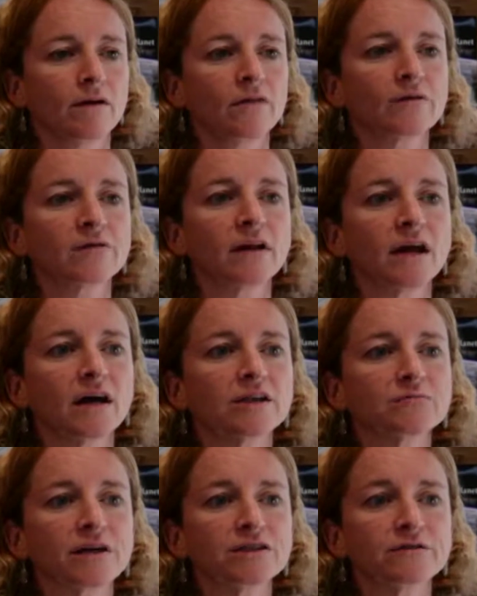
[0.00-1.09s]
There is a
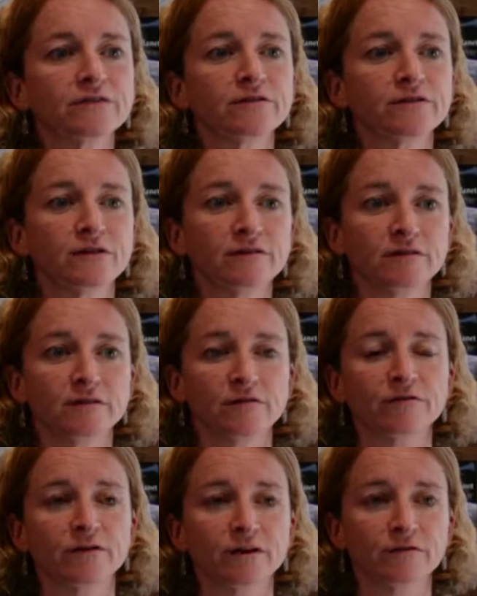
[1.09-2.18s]
large range of
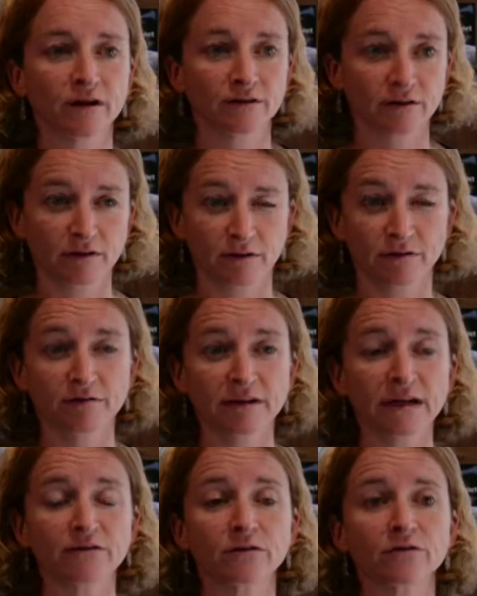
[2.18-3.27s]
uncertainties for Antarctica's sea
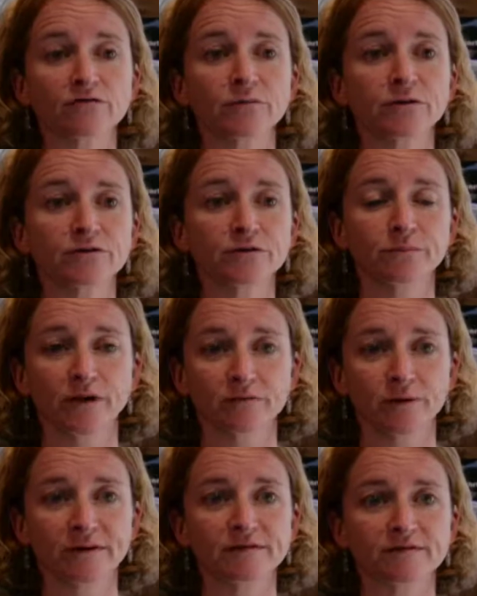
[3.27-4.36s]
level contribution by
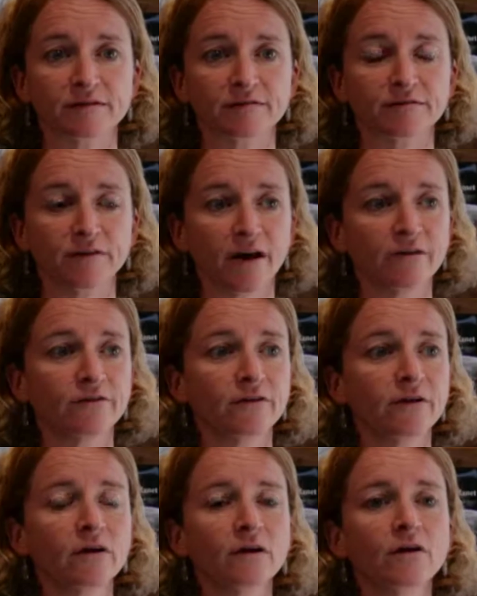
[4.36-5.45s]
2065.
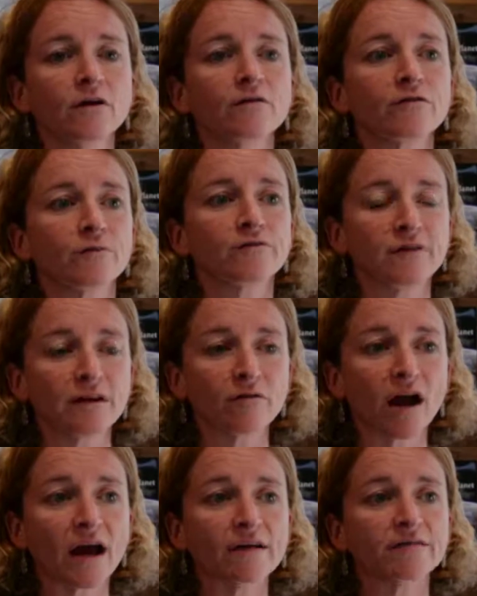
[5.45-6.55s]
From sea
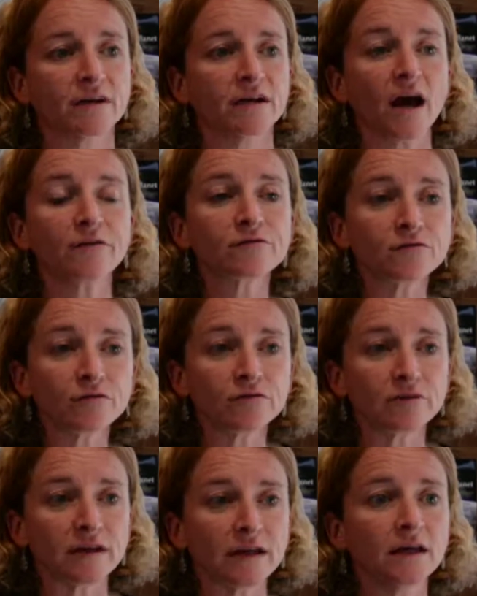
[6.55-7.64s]
rise and ice to
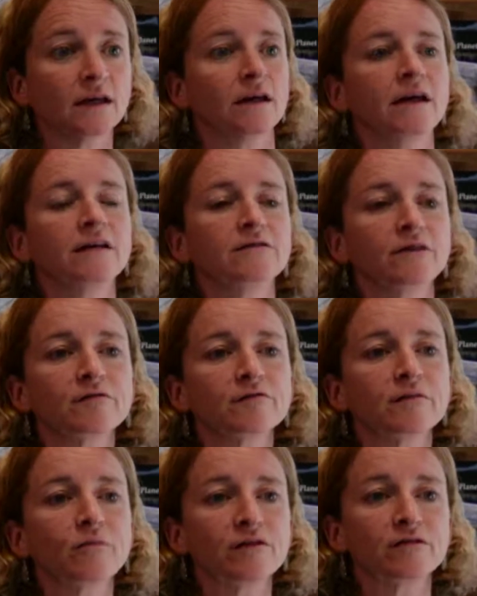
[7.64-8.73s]
sea, it does
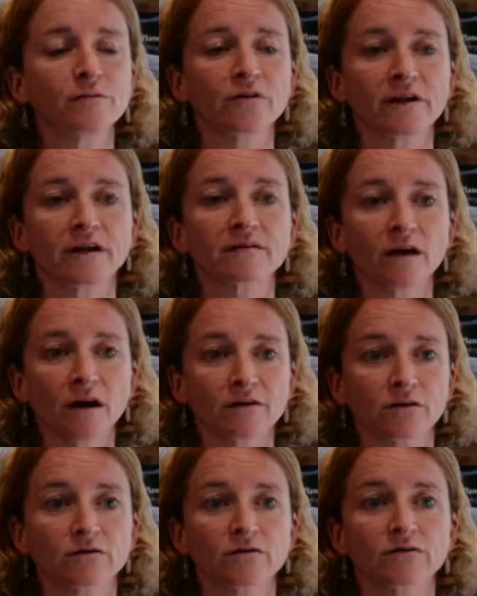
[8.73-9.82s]
seem reasonable that
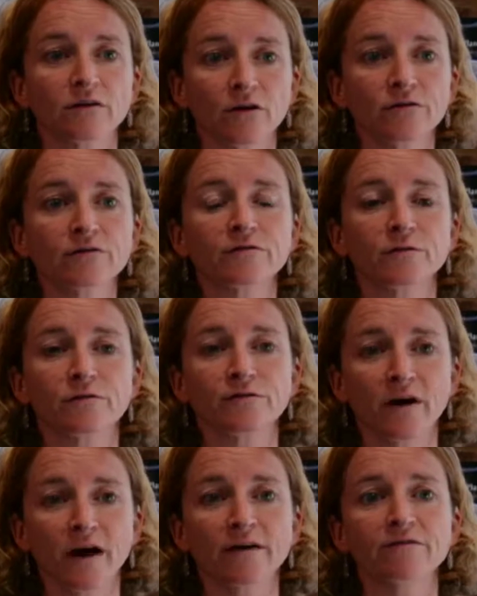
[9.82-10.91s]
Antarctica could have lost from
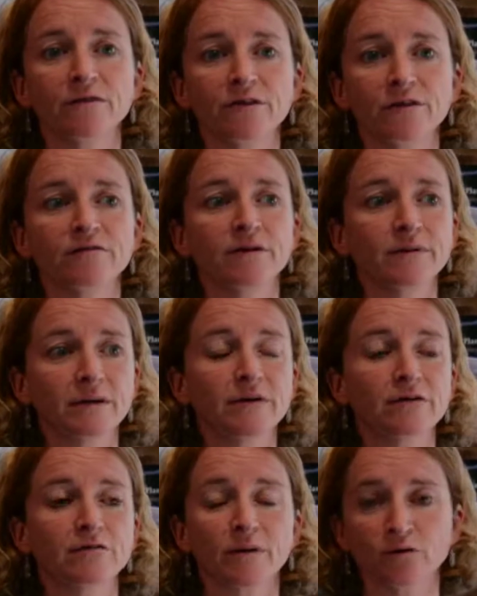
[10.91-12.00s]
5 to 30
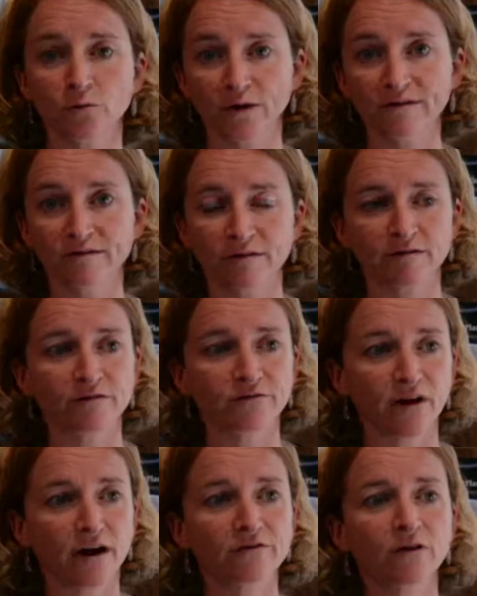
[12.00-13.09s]
millimeters by
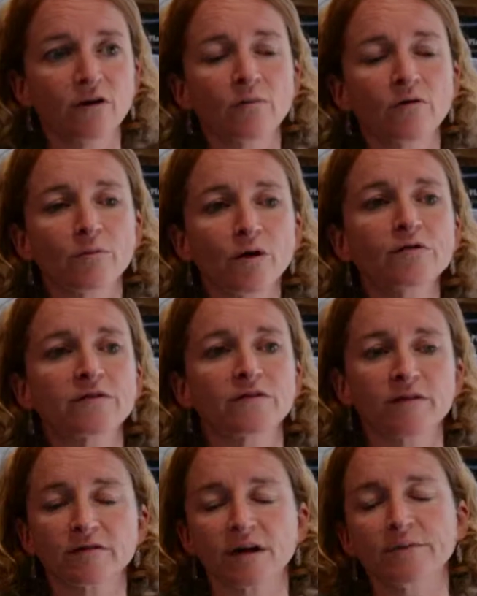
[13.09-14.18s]
2065, with most of
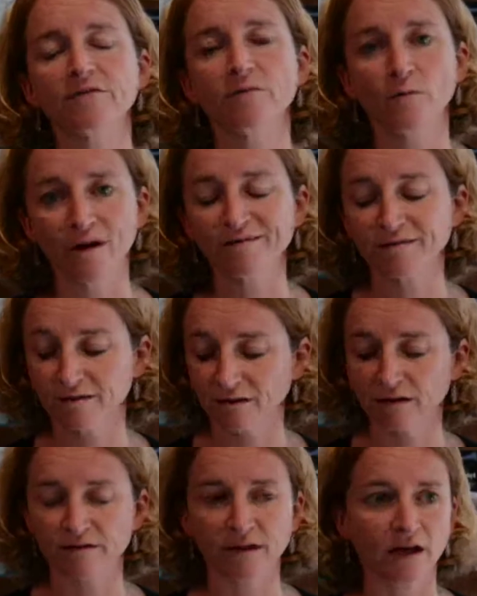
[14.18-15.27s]
this coming from the West
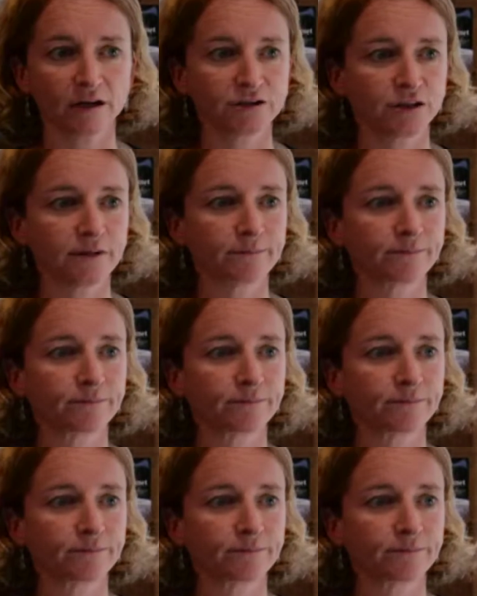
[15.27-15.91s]
Antarctic ice sheet.